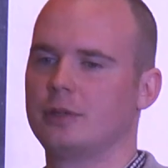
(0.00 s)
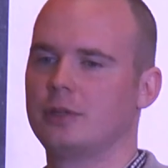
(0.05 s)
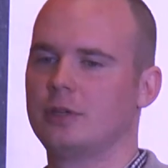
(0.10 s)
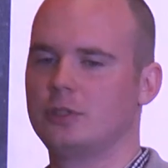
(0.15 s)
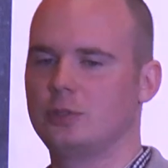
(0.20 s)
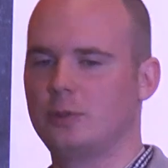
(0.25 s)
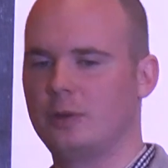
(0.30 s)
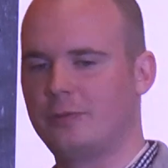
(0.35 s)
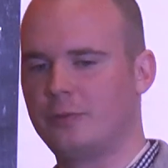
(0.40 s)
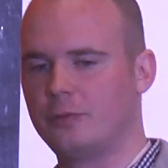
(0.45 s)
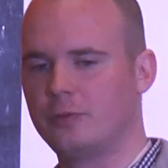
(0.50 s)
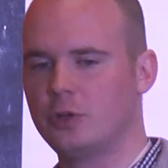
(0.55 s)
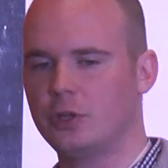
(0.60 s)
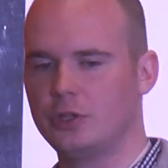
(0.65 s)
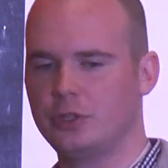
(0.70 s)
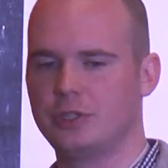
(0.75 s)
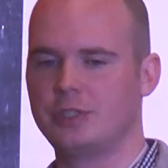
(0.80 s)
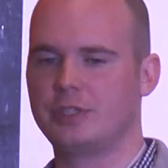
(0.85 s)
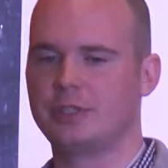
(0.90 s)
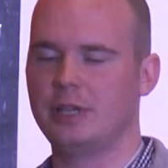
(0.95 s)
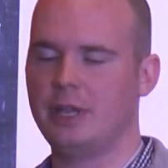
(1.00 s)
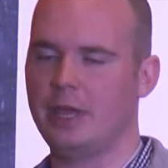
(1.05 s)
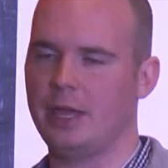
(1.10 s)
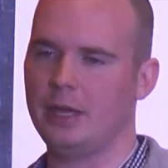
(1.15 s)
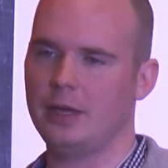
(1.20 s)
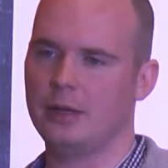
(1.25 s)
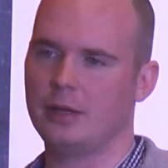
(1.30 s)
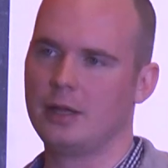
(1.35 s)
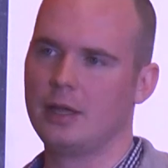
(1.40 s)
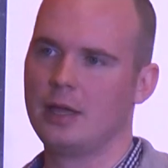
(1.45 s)
So if you've got this
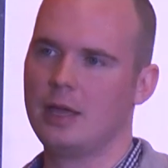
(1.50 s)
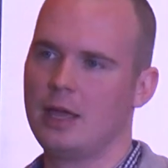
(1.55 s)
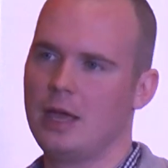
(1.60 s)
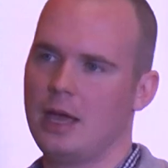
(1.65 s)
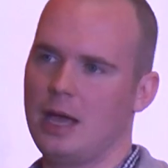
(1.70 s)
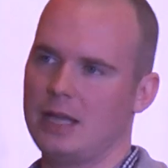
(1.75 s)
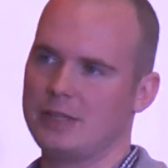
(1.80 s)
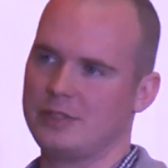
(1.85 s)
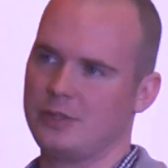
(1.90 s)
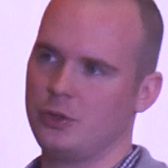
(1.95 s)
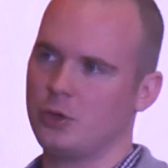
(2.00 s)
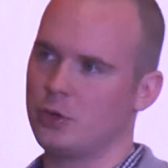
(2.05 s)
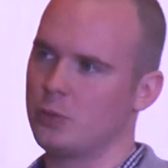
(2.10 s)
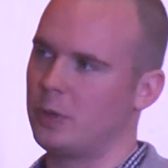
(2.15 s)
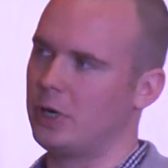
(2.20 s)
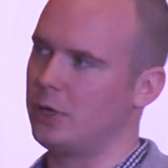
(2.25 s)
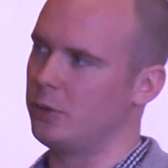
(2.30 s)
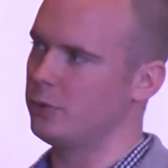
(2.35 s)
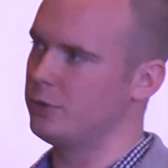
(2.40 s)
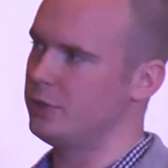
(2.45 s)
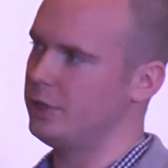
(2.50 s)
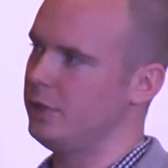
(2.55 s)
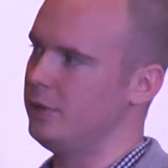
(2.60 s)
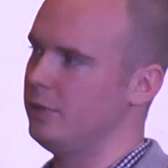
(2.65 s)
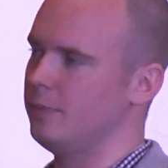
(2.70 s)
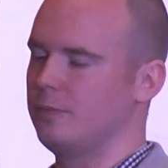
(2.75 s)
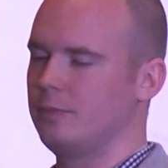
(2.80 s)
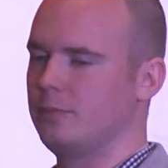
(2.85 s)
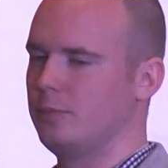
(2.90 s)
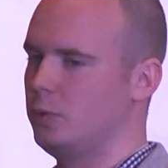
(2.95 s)
link, as a normal user,
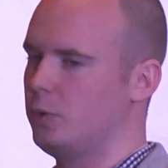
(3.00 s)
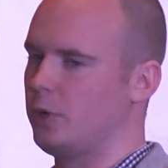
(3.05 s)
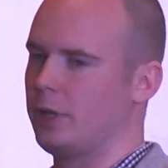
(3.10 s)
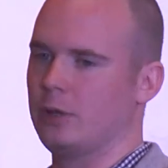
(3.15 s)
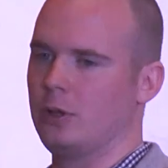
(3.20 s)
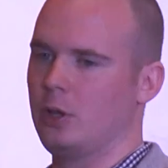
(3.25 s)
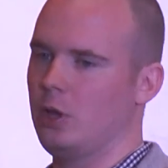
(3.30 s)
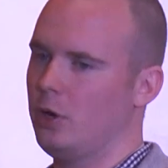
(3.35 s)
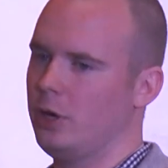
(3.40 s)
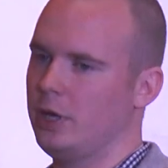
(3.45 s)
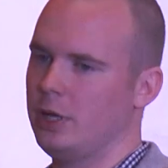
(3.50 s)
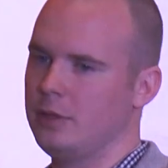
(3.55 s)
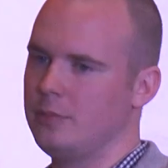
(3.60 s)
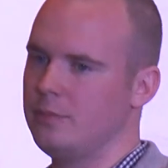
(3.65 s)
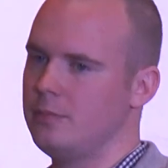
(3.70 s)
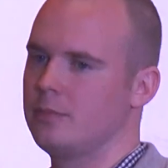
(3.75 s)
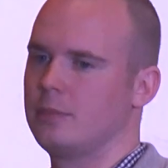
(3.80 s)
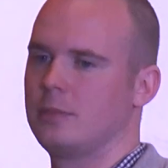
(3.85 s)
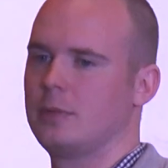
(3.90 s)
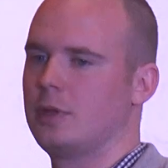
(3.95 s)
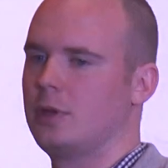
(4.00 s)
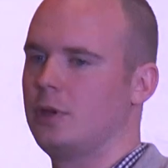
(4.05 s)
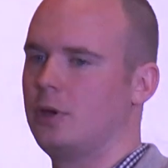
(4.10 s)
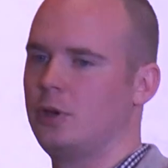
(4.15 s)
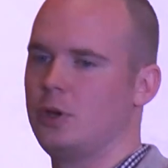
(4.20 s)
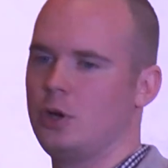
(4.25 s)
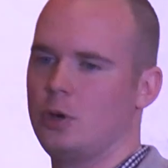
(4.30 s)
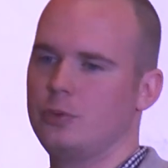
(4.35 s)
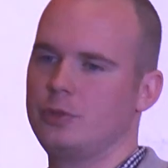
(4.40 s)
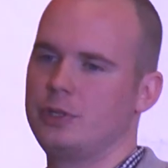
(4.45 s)
you can log in,
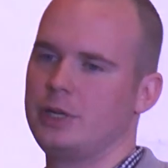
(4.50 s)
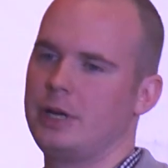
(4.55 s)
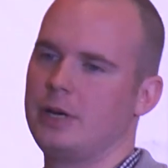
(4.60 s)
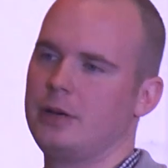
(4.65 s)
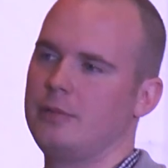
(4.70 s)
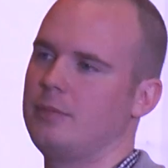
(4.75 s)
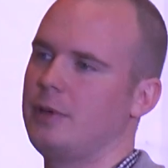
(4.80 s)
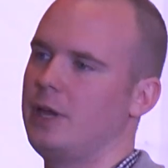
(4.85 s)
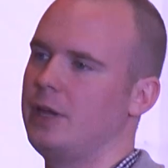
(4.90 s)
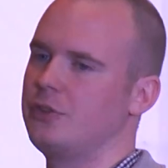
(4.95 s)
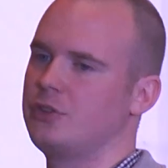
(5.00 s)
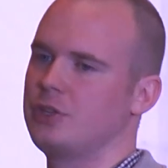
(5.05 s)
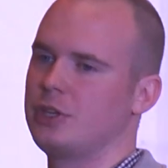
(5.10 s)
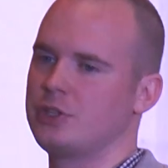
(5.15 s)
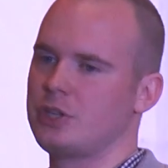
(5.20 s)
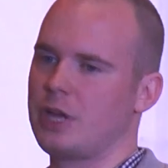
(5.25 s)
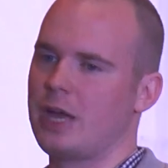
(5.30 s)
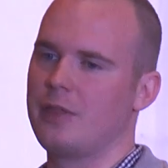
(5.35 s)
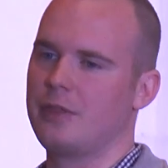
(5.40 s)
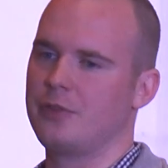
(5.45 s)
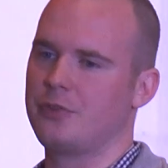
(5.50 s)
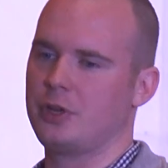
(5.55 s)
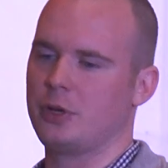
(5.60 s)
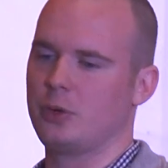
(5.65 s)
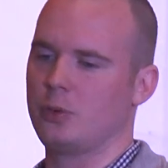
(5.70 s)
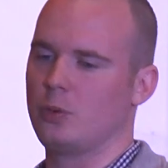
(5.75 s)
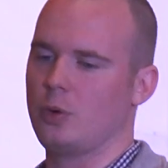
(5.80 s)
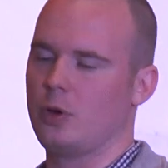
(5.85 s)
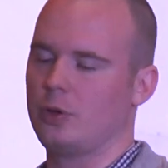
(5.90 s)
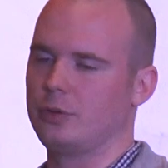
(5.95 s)
go there, and change anything
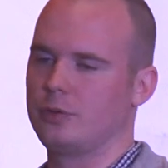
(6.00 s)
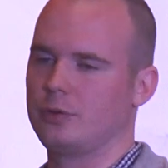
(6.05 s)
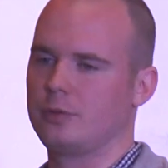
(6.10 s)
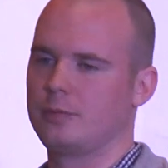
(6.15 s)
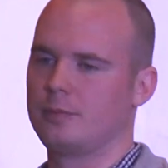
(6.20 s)
you want.